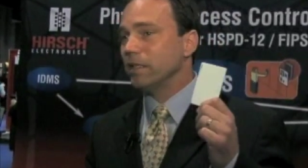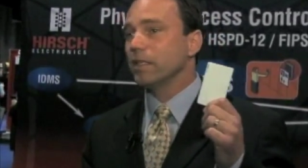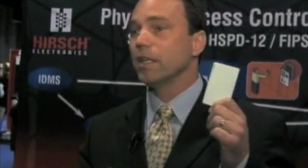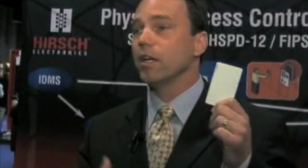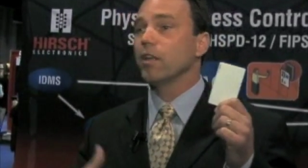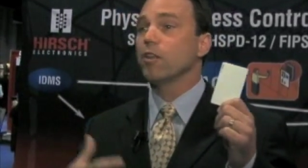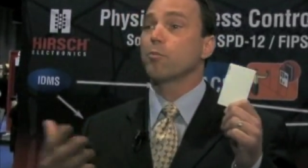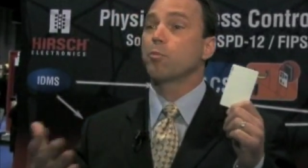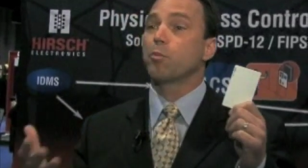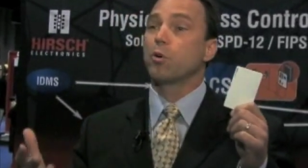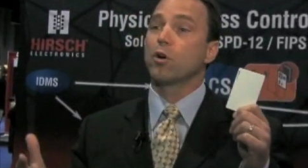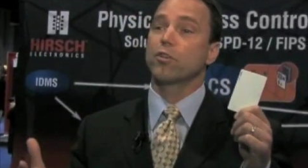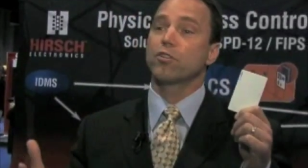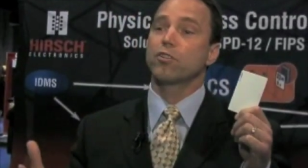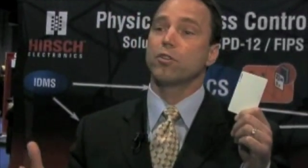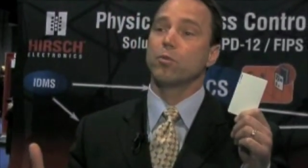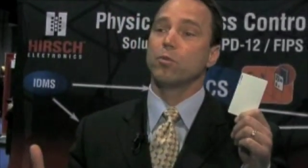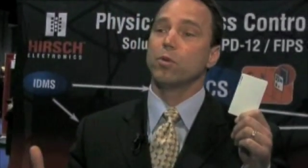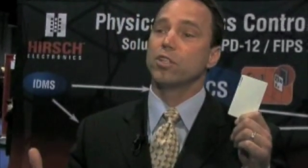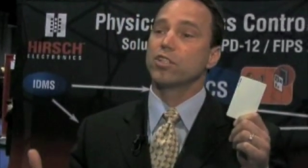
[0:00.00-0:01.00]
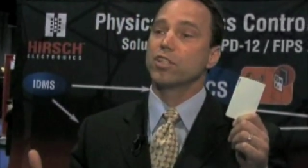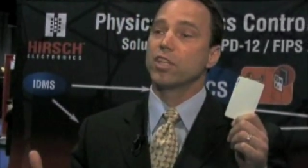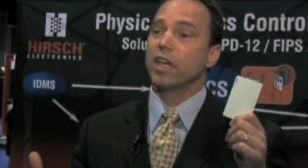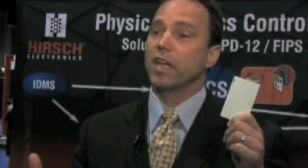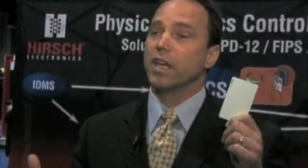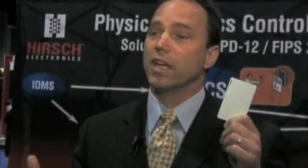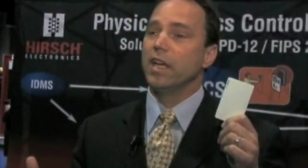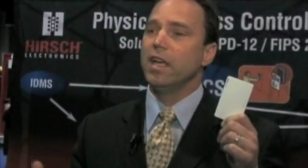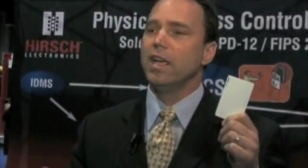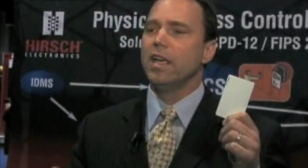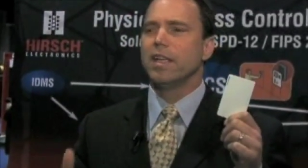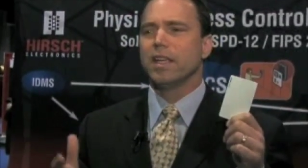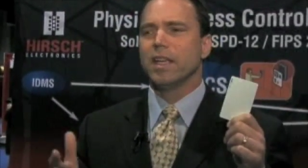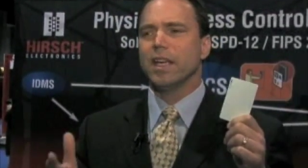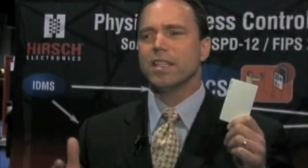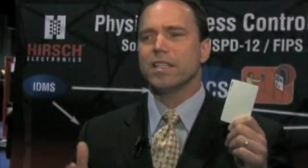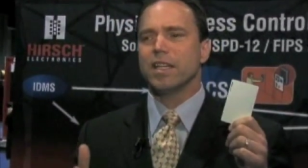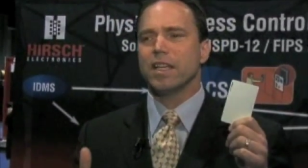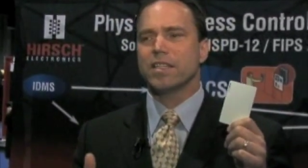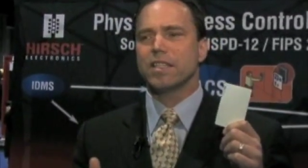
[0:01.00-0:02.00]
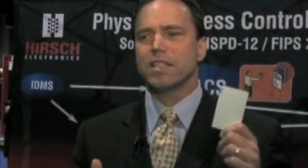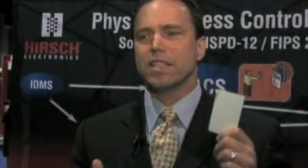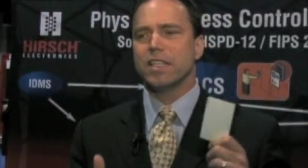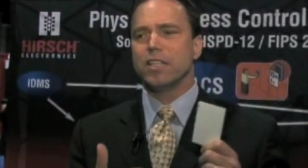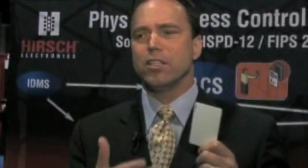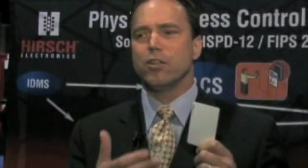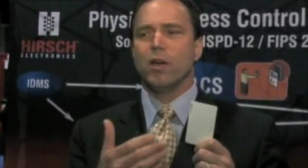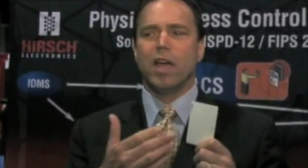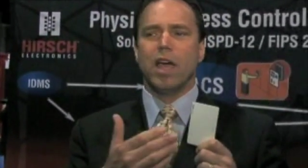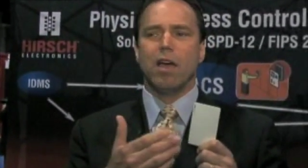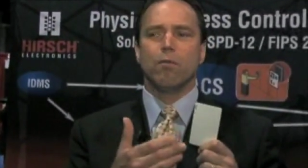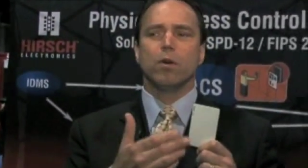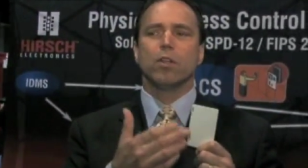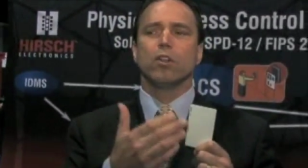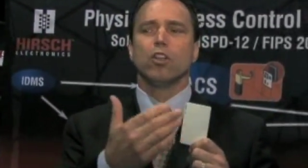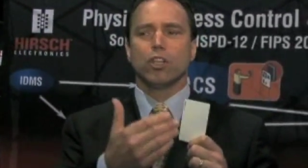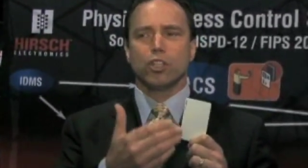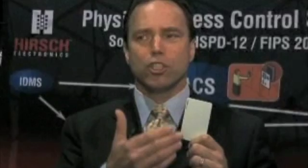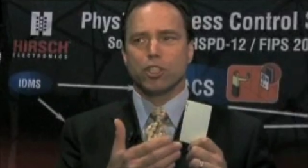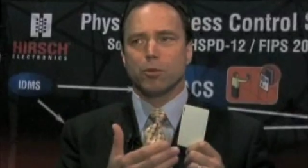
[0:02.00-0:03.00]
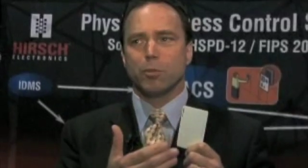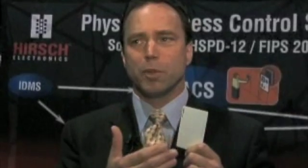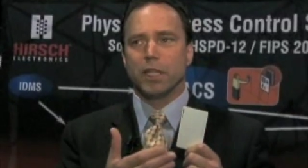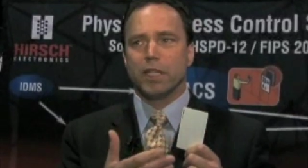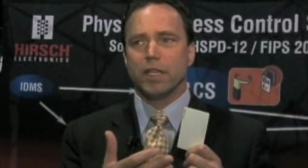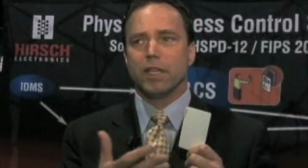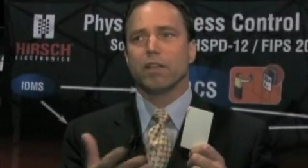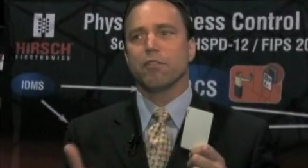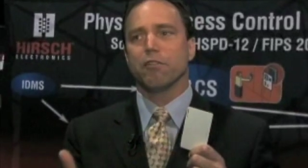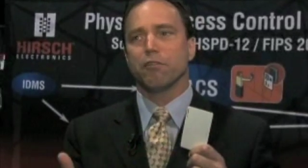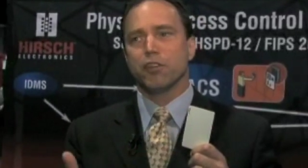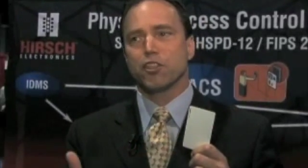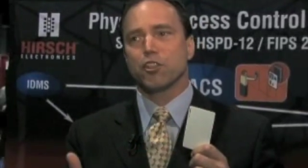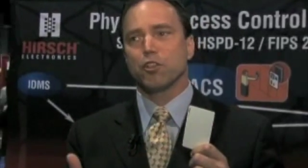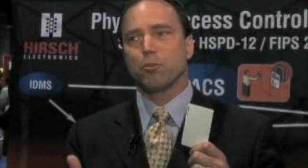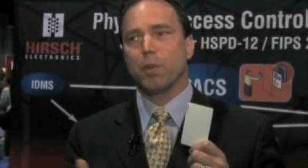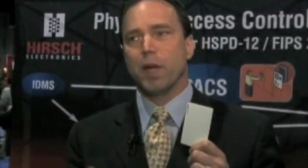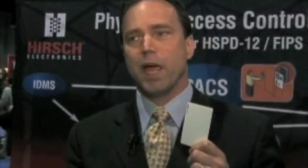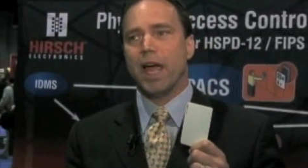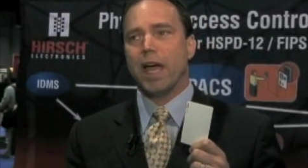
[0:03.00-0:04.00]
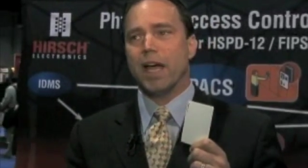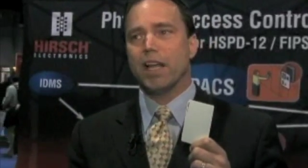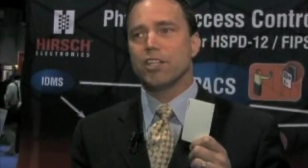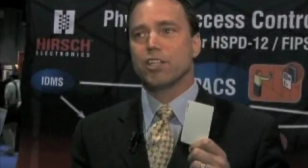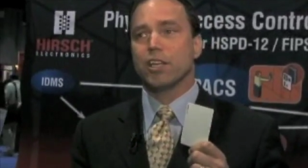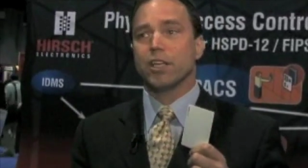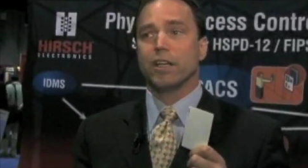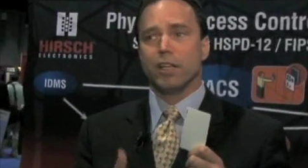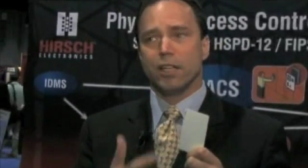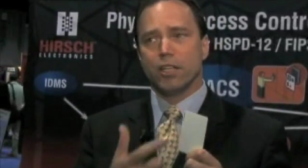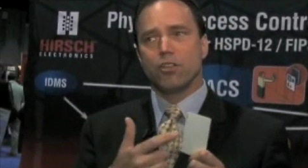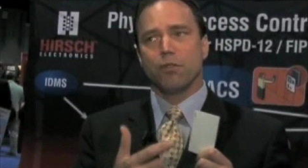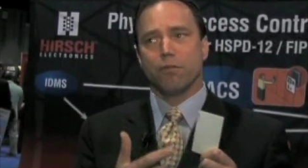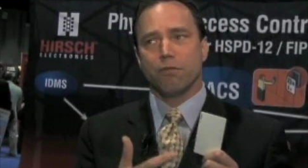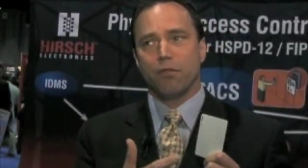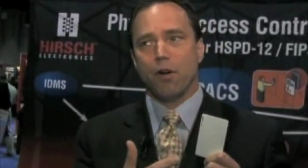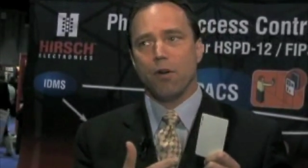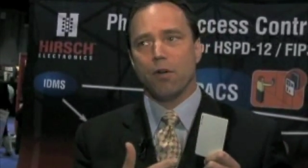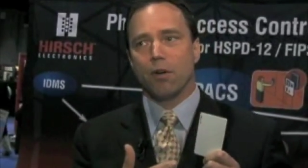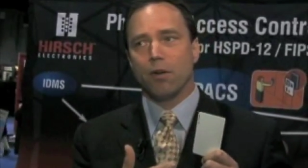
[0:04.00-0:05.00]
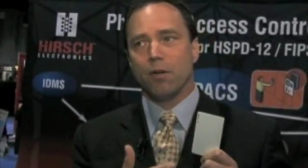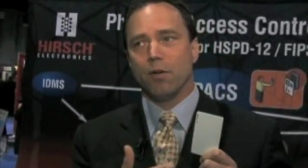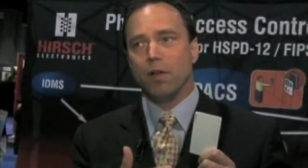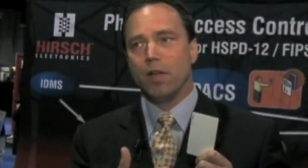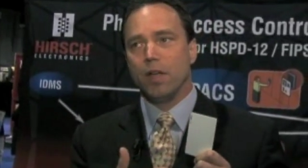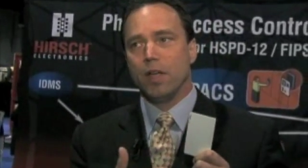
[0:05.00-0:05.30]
The other person would say, yes, I see you have what looks to be an official badge and it is your photo,